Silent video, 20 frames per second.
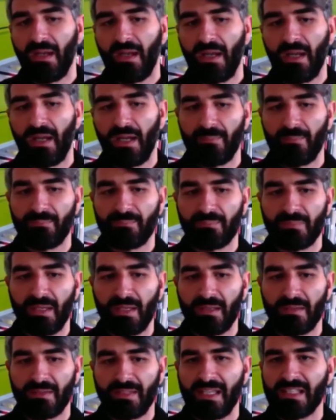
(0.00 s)

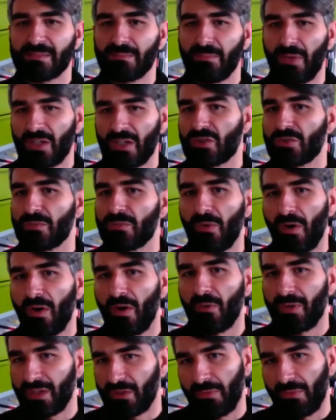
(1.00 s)
There is much more
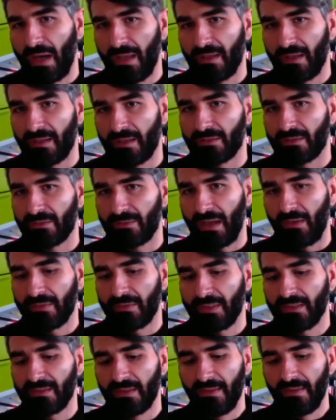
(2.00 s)
required around
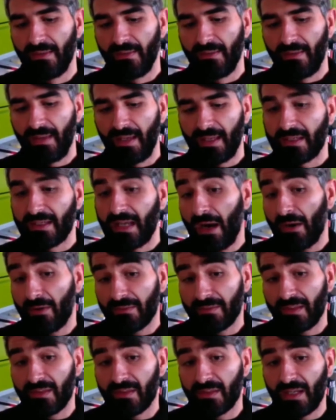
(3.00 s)
it. And
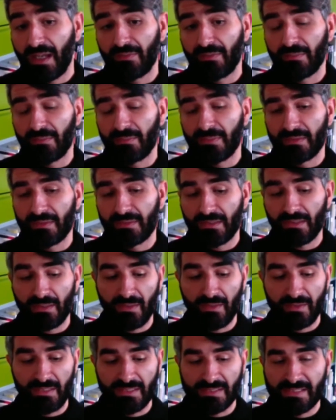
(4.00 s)
currently the government,
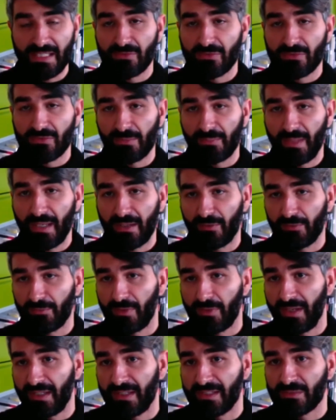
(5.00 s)
the Central Bank of
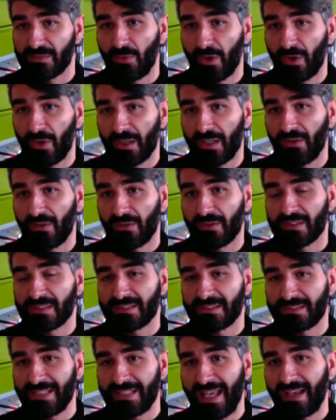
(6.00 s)
Bahrain, is working on the
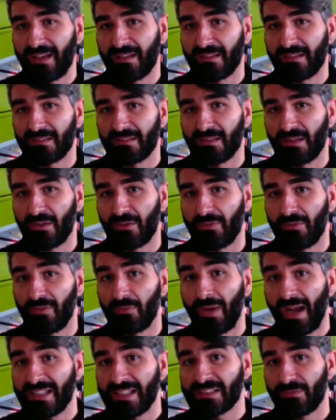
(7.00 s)
second
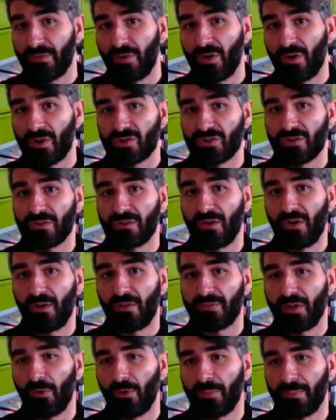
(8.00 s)
revised version of
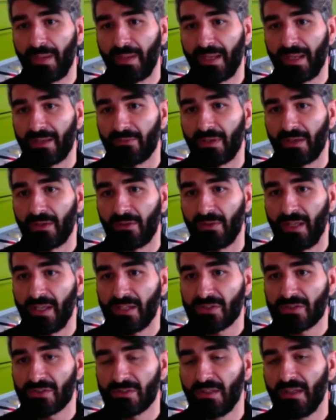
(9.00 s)
the open banking
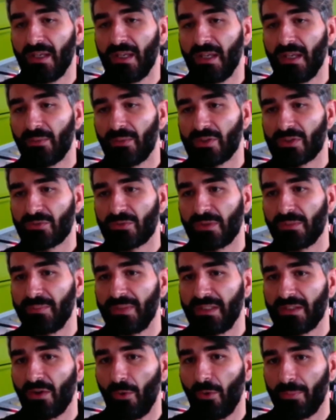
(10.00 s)
regulation, which will
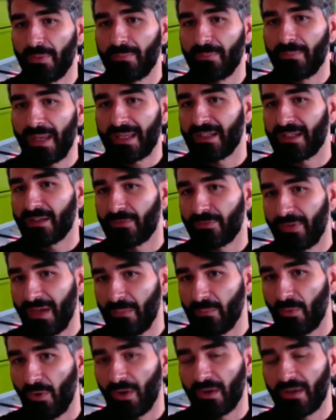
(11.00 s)
be an open banking
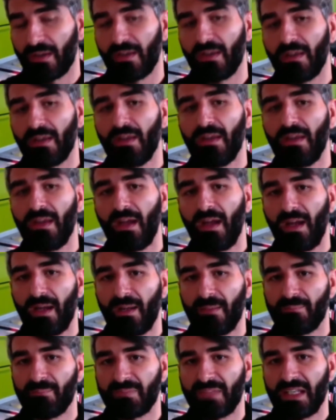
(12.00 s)
framework
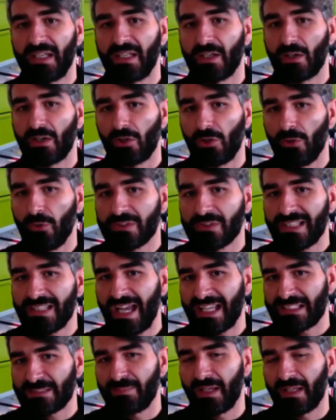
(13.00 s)
that includes
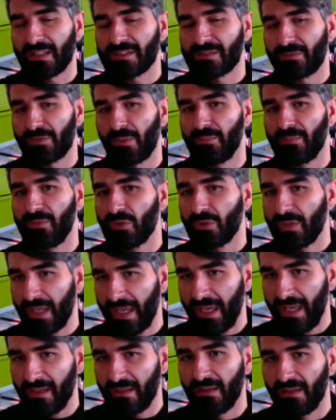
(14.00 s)
aspects from
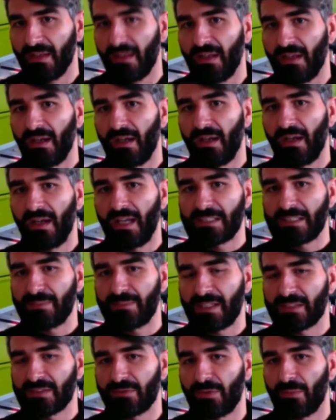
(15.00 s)
UK,
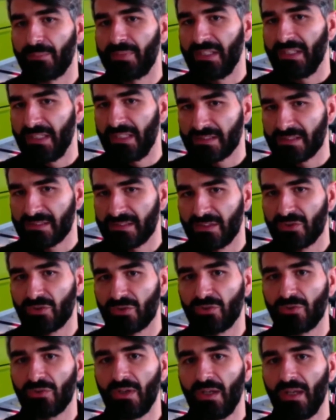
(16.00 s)
aspects from
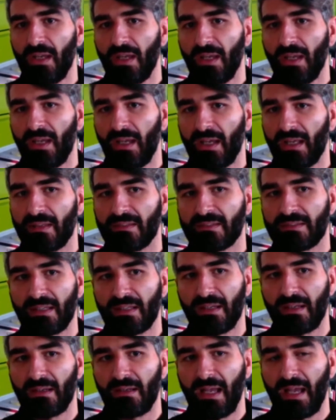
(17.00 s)
PSD2, and
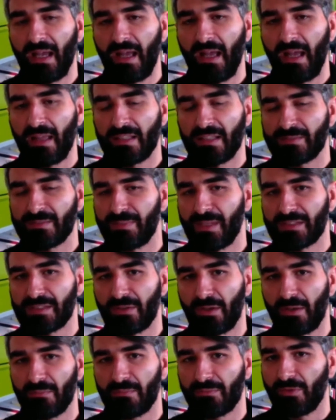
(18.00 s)
aspects
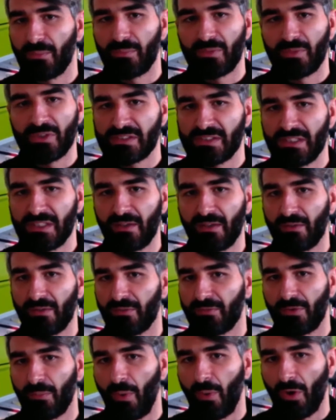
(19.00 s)
from Brazil or
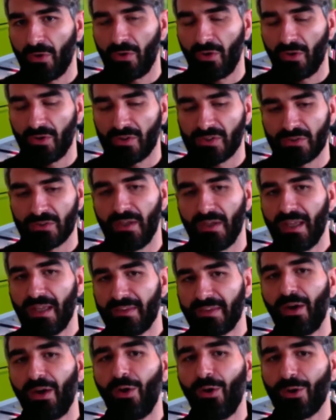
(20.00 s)
from Hong Kong. So
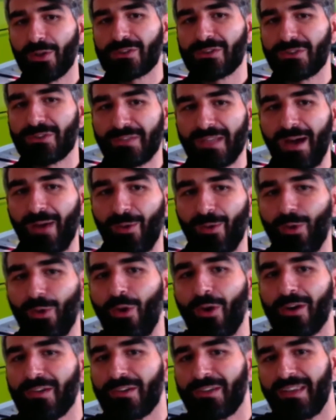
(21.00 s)
they are also now
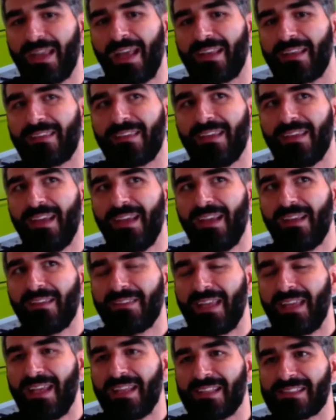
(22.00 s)
learned that
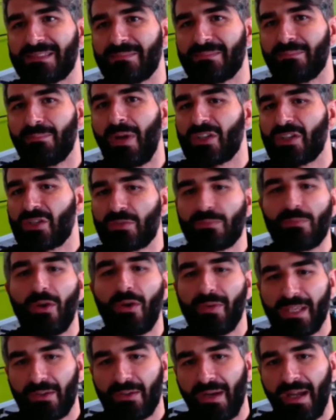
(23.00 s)
there is much
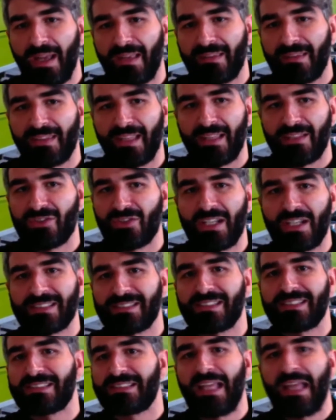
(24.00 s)
more required than
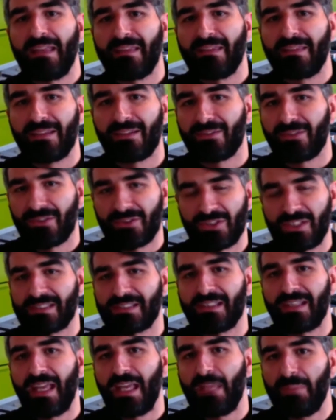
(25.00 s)
just a standard or
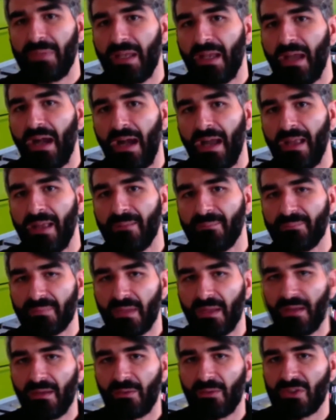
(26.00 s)
just an API,
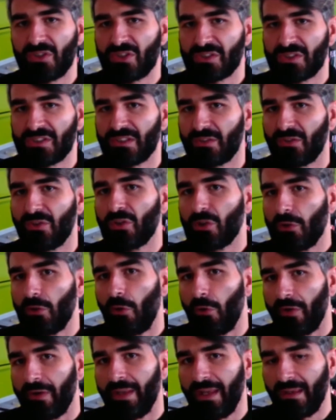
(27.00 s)
which is a good
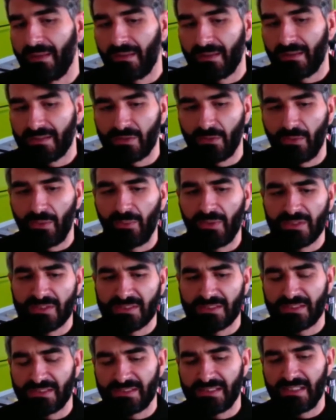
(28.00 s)
learning. So we will
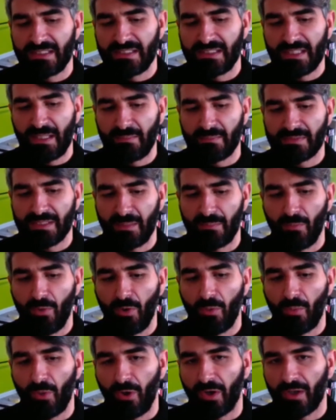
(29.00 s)
see some
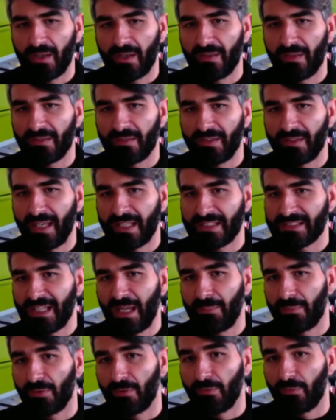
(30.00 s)
more work in the next
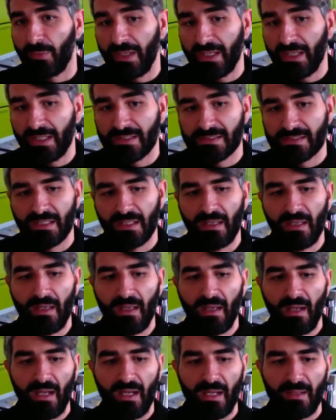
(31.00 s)
couple of weeks.
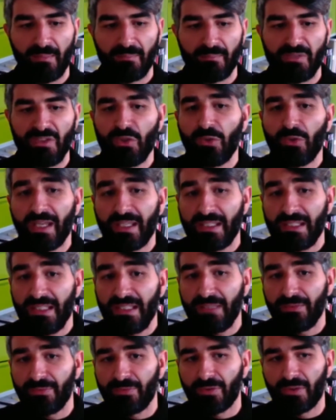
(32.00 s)

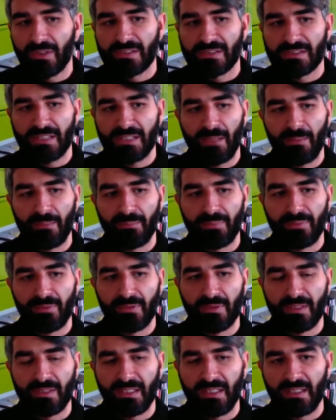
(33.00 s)
UAE, for
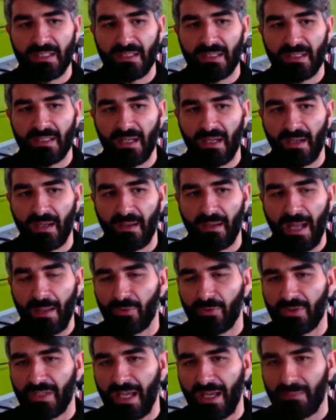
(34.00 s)
example, the
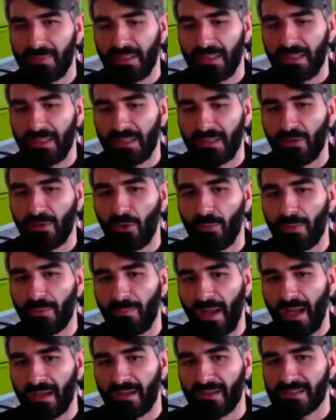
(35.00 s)
Abu Dhabi Global
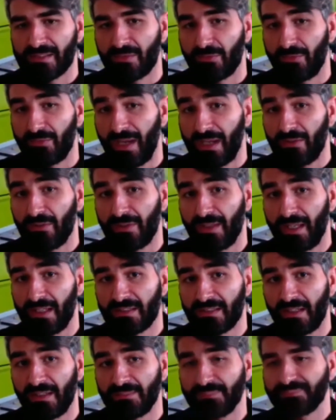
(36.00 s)
Markets, the
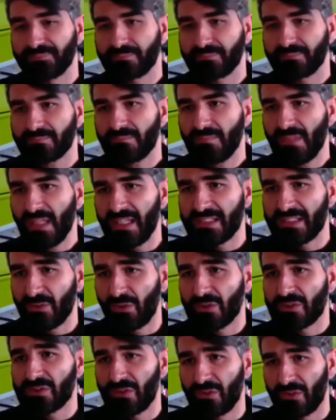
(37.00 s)
regulator, is
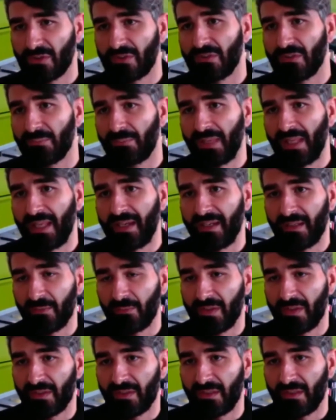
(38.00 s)
also planning
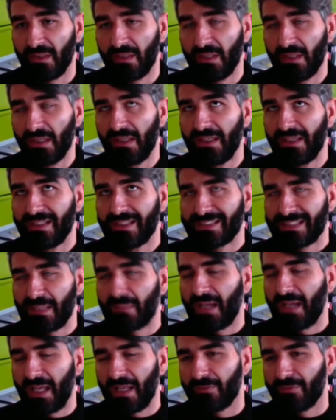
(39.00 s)
with some kind of a